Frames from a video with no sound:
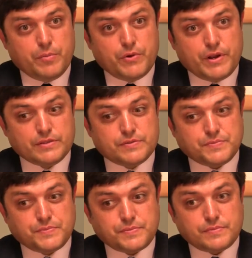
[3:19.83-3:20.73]
immigrants
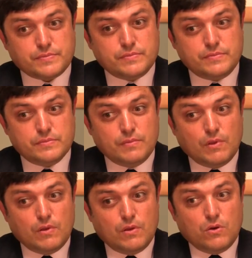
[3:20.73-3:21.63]

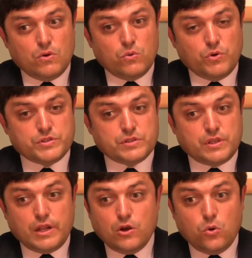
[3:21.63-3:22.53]

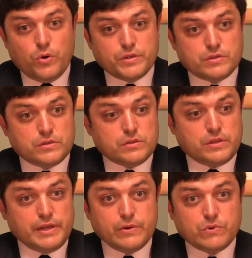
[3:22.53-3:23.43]
with the lowest
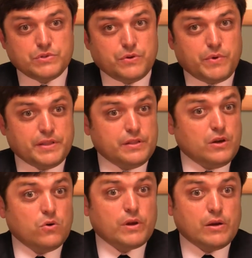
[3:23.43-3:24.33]
delinquency rate
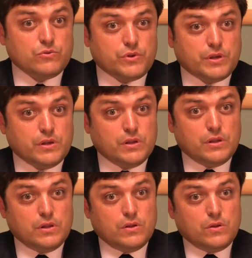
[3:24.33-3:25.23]
in the whole country.
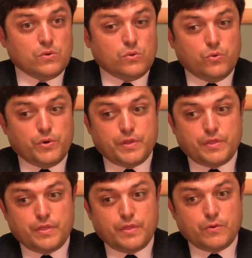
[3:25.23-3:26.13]

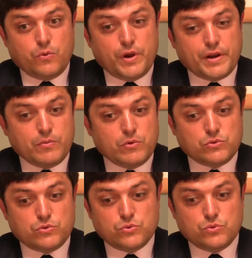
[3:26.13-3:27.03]
With, we are
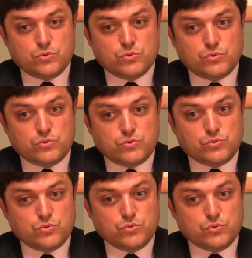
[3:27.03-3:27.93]
able to,
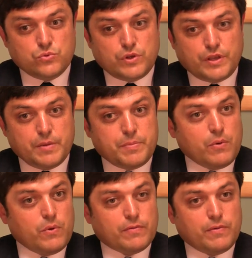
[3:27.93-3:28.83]
to keep
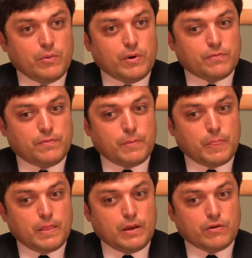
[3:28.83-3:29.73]
our, our,
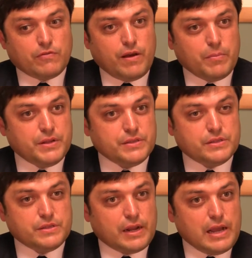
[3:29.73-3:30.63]
our
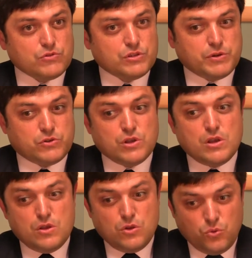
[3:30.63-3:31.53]
families in their houses because
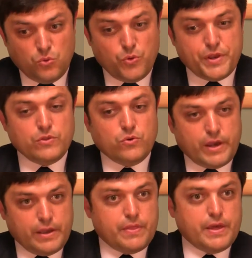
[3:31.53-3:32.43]
we
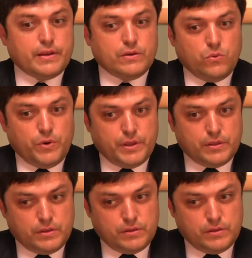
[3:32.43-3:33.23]
educate them, we,